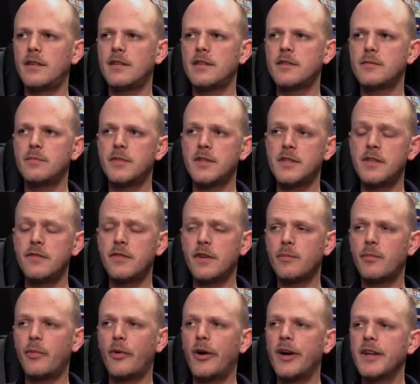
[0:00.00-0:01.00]

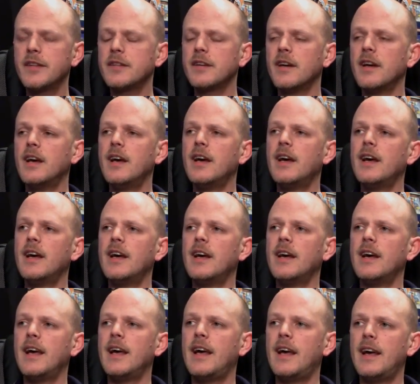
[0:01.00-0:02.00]
specific point.
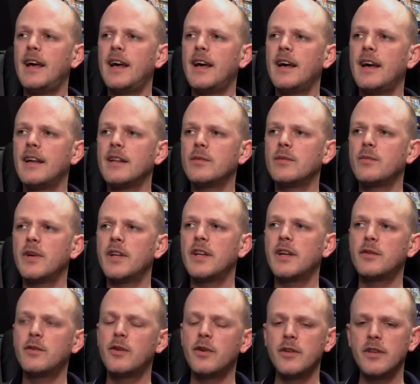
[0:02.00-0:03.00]
And when
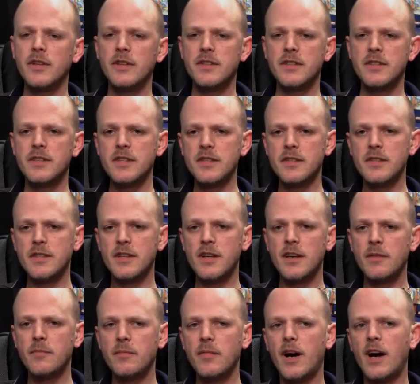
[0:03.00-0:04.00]
I turned on the
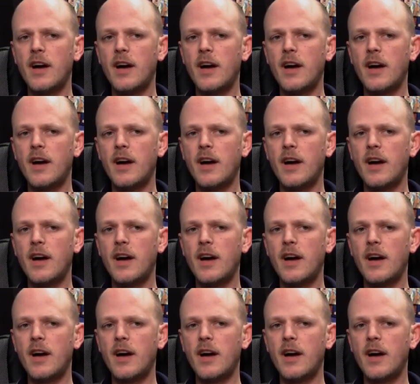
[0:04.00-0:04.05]
system,